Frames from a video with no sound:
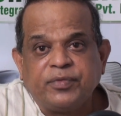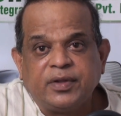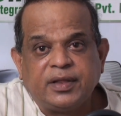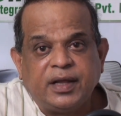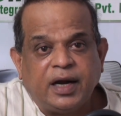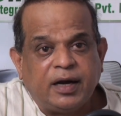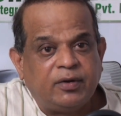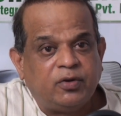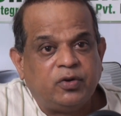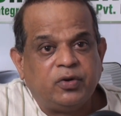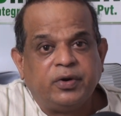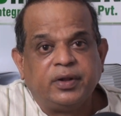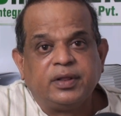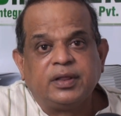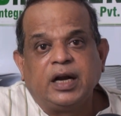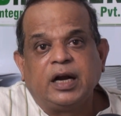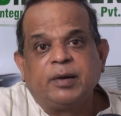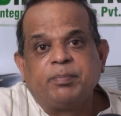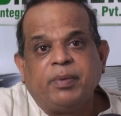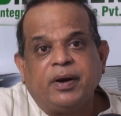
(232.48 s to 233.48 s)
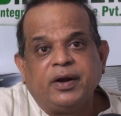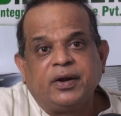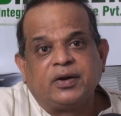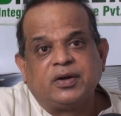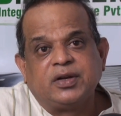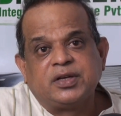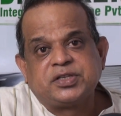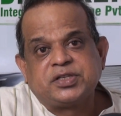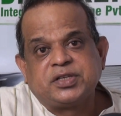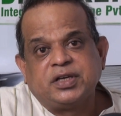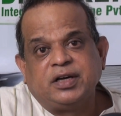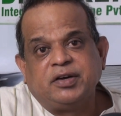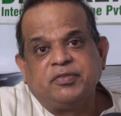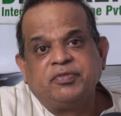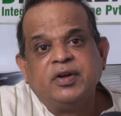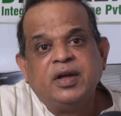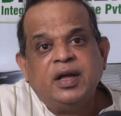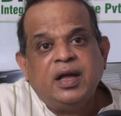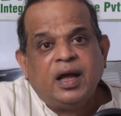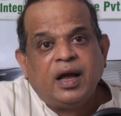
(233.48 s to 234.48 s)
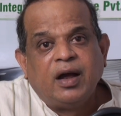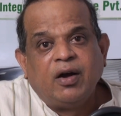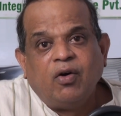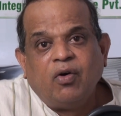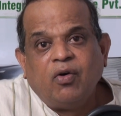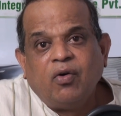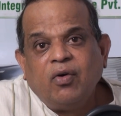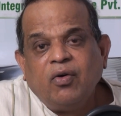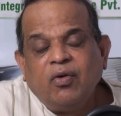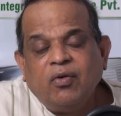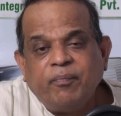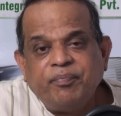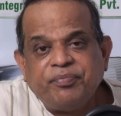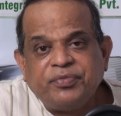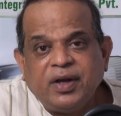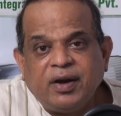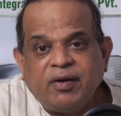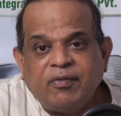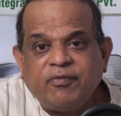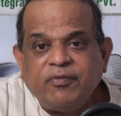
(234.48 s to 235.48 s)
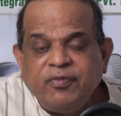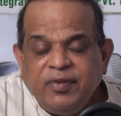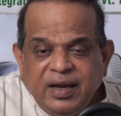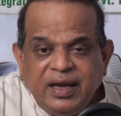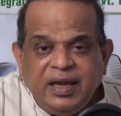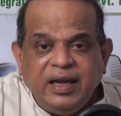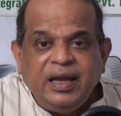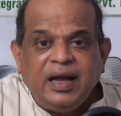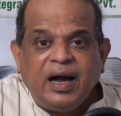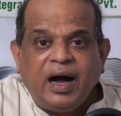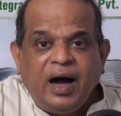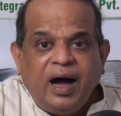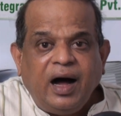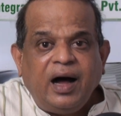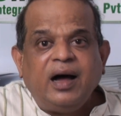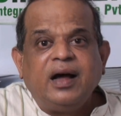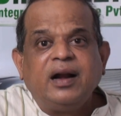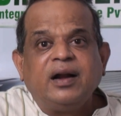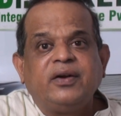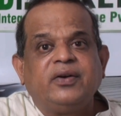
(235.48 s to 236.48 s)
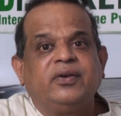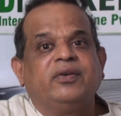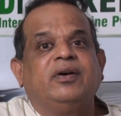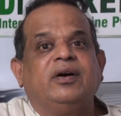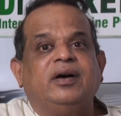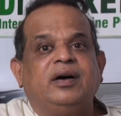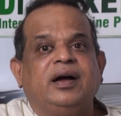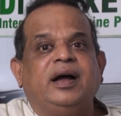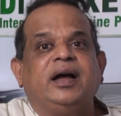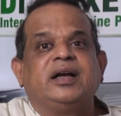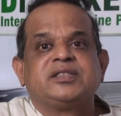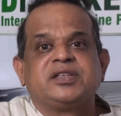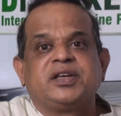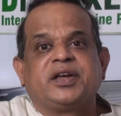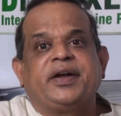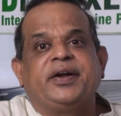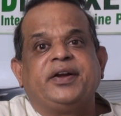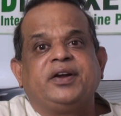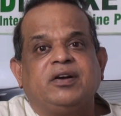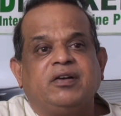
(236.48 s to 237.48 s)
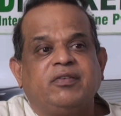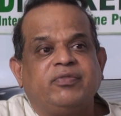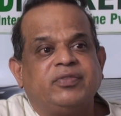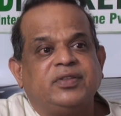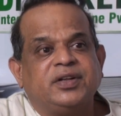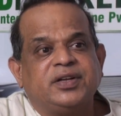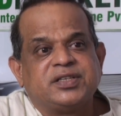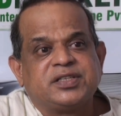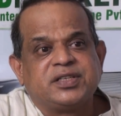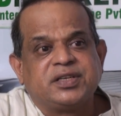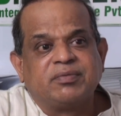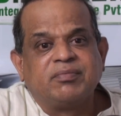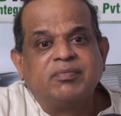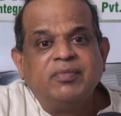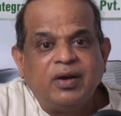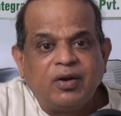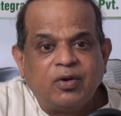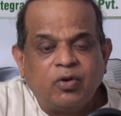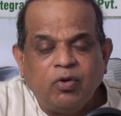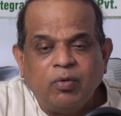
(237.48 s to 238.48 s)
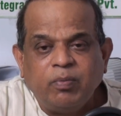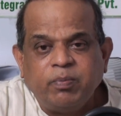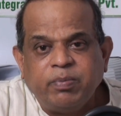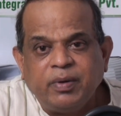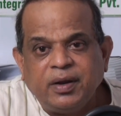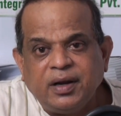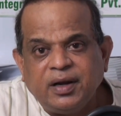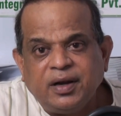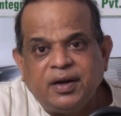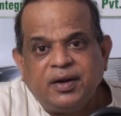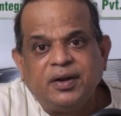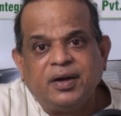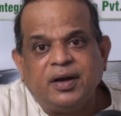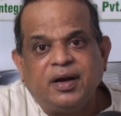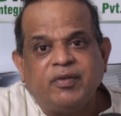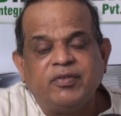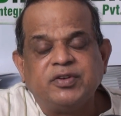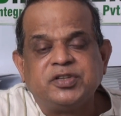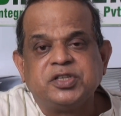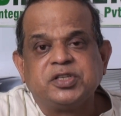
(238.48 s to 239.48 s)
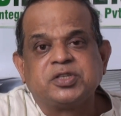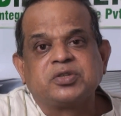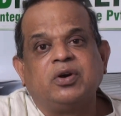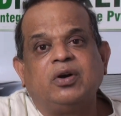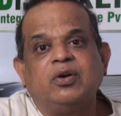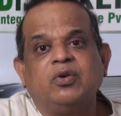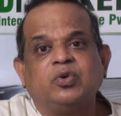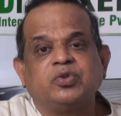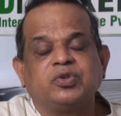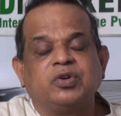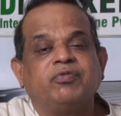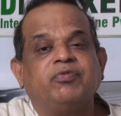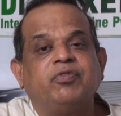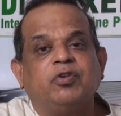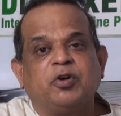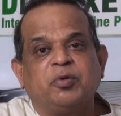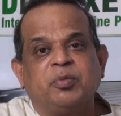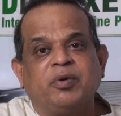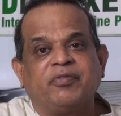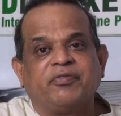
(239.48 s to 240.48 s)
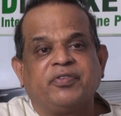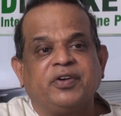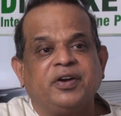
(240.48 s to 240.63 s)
that during that particular stuff, we are as a kind of, there's a group in India which is called Ozone Forum of